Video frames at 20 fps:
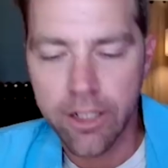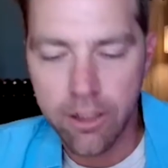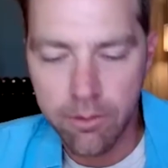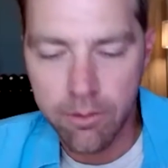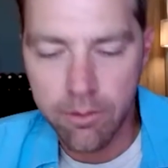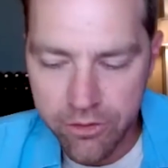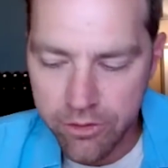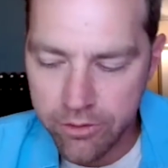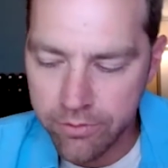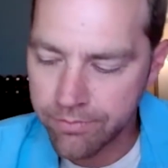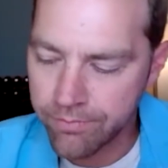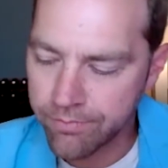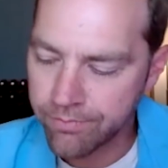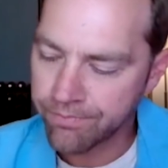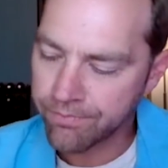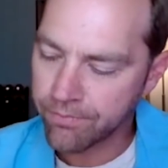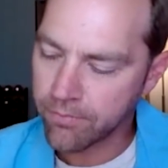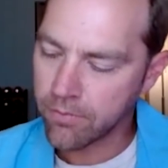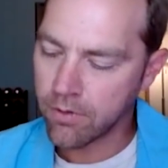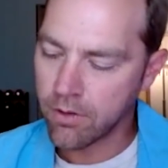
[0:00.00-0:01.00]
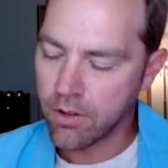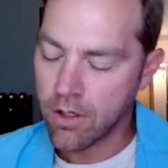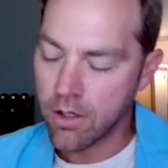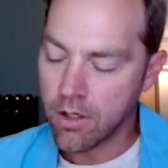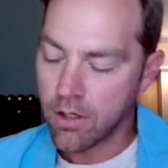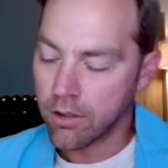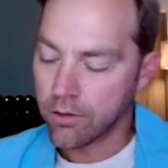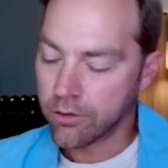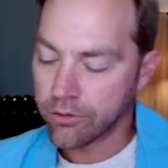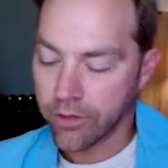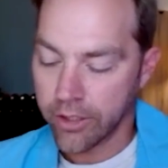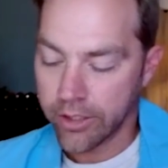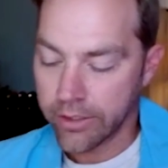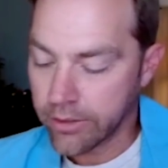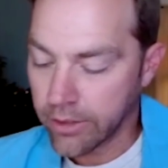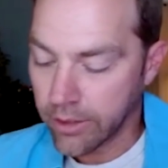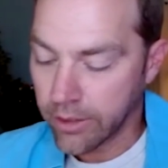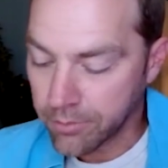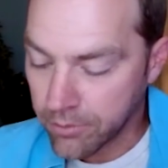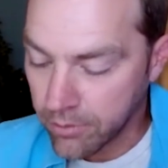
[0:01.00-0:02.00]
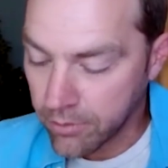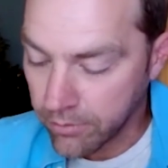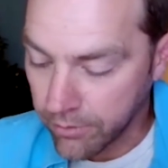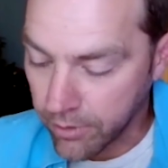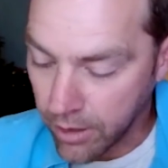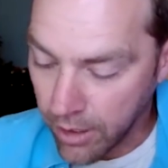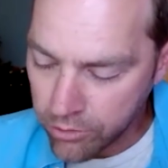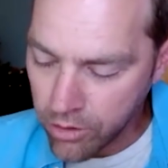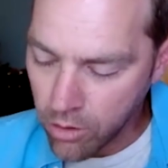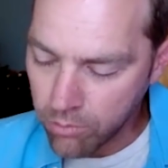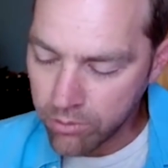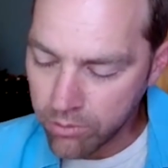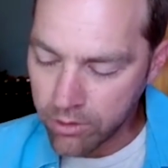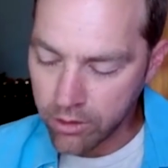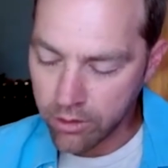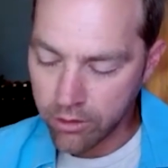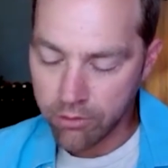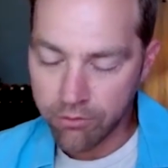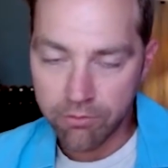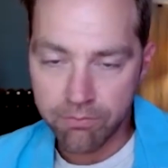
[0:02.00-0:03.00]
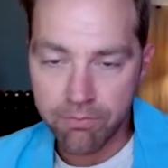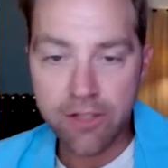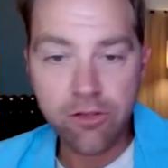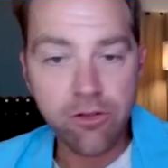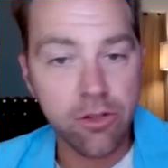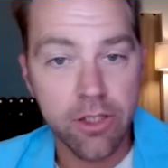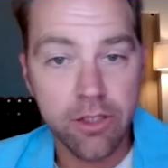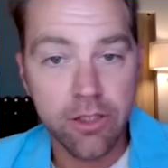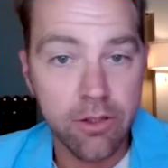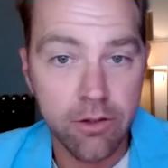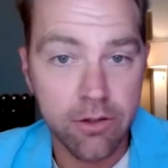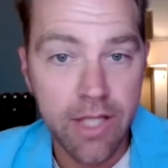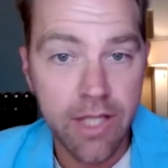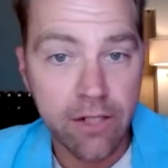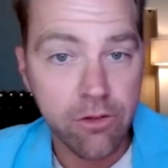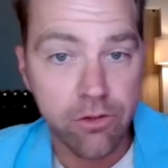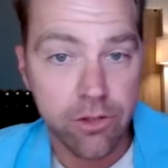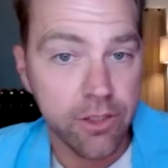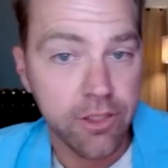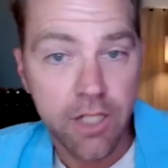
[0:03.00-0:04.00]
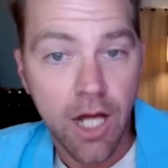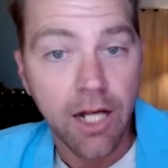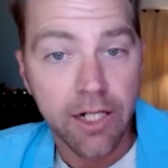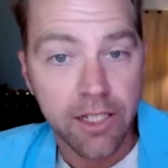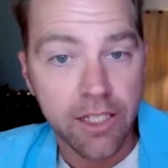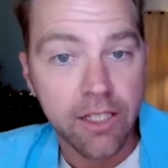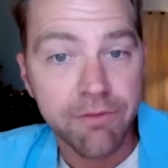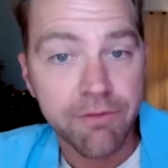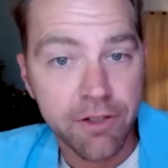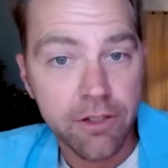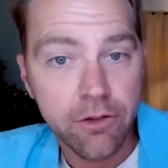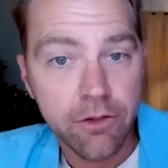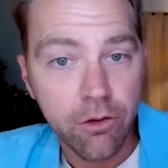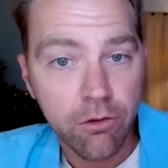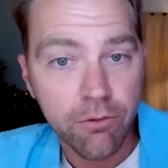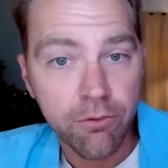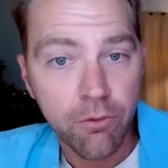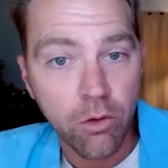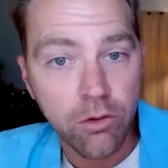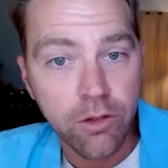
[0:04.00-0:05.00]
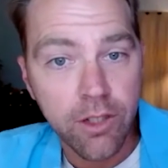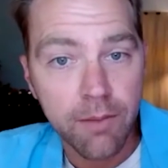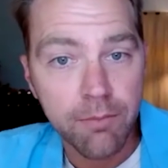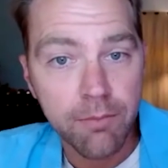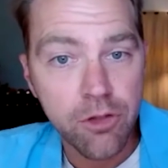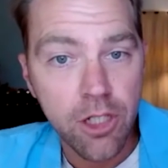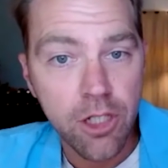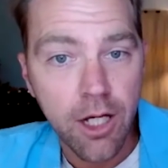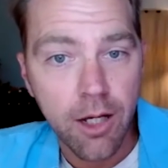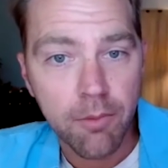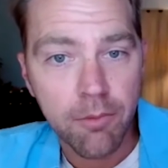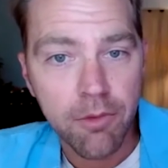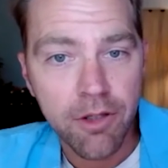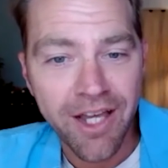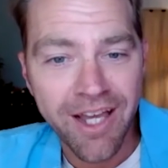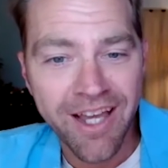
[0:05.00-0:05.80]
right commission. It's great tips. So you mentioned this is actually not even your full time job,